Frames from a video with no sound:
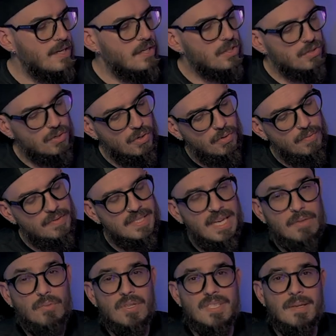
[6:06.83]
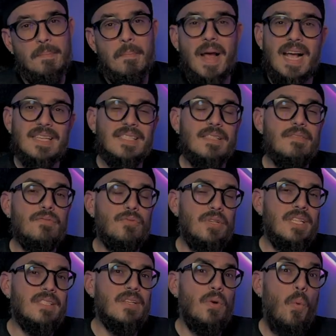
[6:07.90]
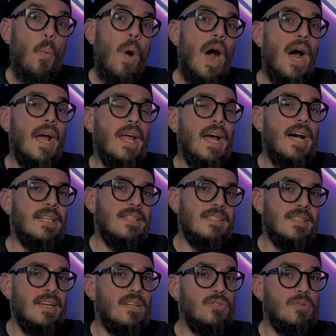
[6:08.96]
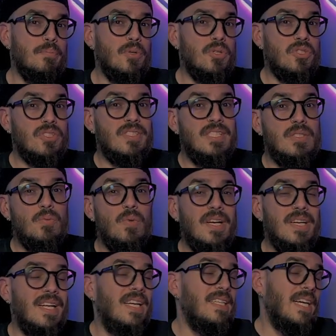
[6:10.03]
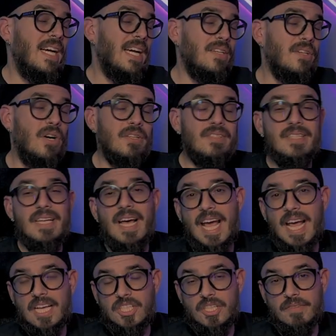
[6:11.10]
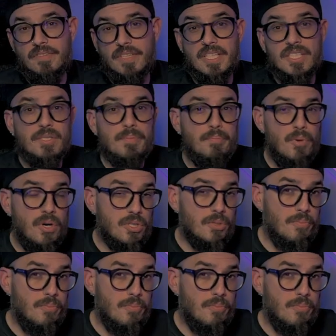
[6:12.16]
So that was a massive reason why I decided to purchase this one and not the AGV Sport